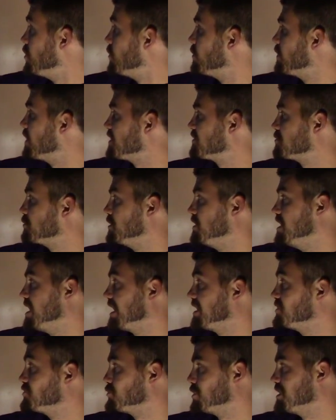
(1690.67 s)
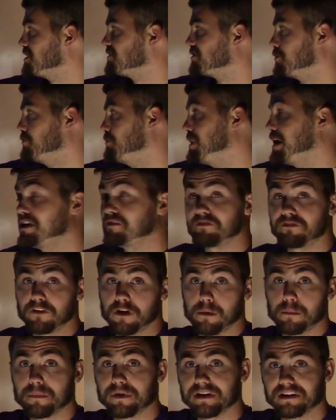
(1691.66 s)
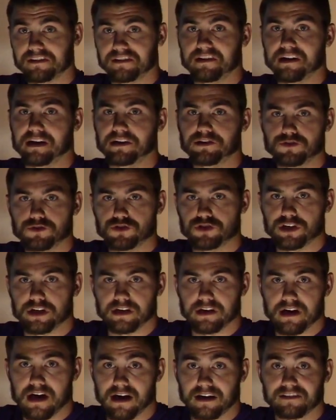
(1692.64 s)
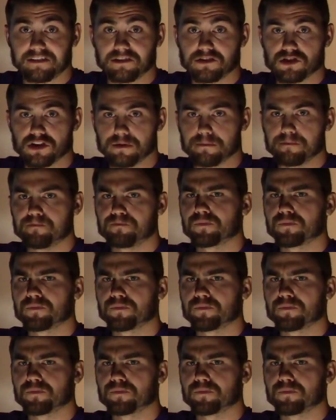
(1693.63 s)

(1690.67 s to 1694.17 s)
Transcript: Well, that's what nitrates are made from, is nitrogen and oxygen.